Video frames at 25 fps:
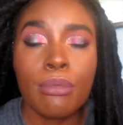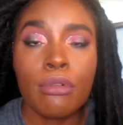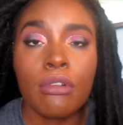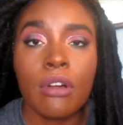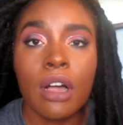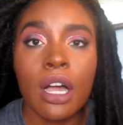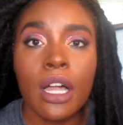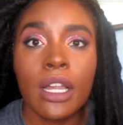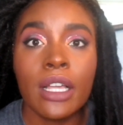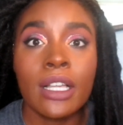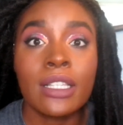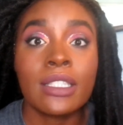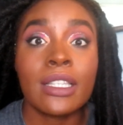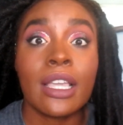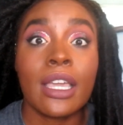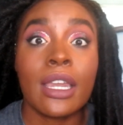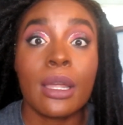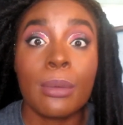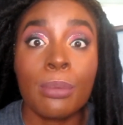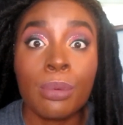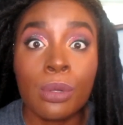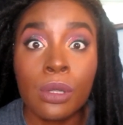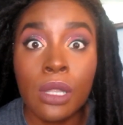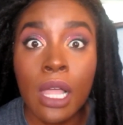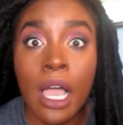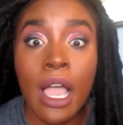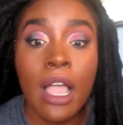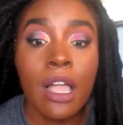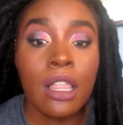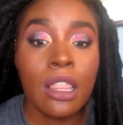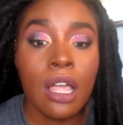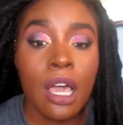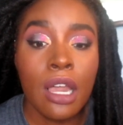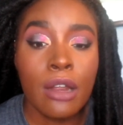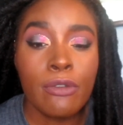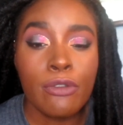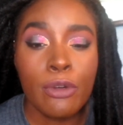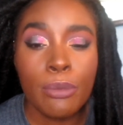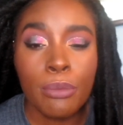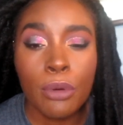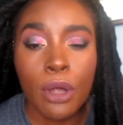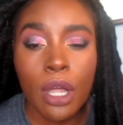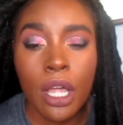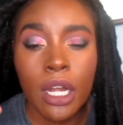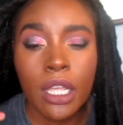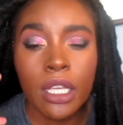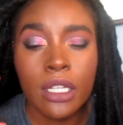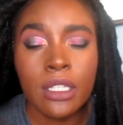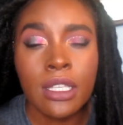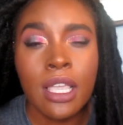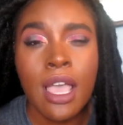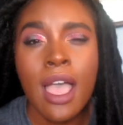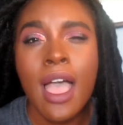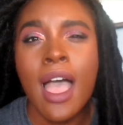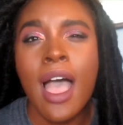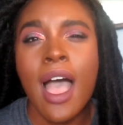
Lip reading: product and apply a lot of a product.